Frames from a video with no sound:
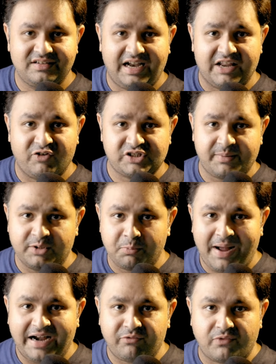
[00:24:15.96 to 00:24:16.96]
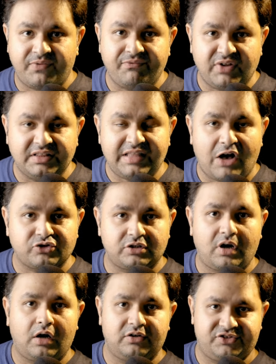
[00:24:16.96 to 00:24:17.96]
And he was able to buy it for
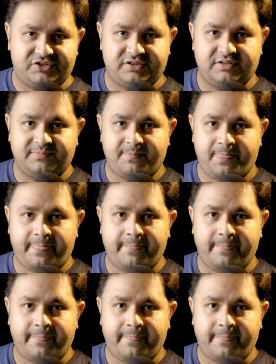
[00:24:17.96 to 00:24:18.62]
$15,000.